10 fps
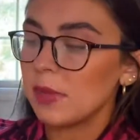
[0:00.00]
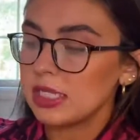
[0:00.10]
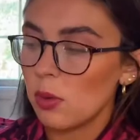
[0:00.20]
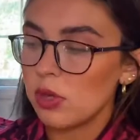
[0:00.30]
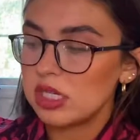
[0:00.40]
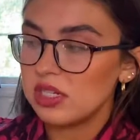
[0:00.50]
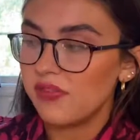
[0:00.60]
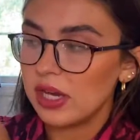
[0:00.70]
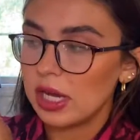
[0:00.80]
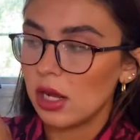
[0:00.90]
because I wanted it to
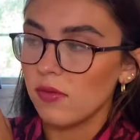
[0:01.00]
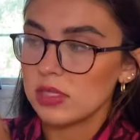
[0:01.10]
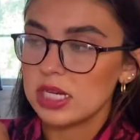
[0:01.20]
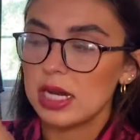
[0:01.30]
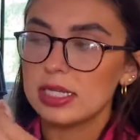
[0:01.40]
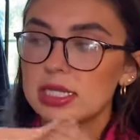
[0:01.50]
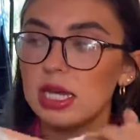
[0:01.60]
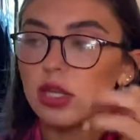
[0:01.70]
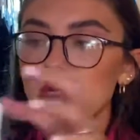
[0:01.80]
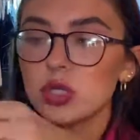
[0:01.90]
fit kind of oversized.
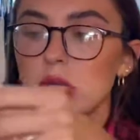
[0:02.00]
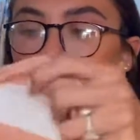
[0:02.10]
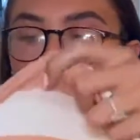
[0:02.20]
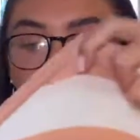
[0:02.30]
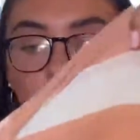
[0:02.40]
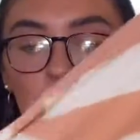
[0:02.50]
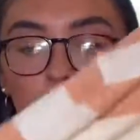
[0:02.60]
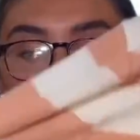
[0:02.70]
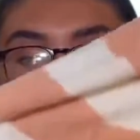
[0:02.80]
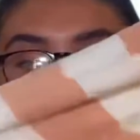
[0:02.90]
And usually I
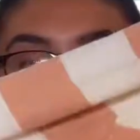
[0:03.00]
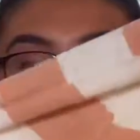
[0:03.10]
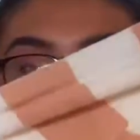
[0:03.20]
hate whenever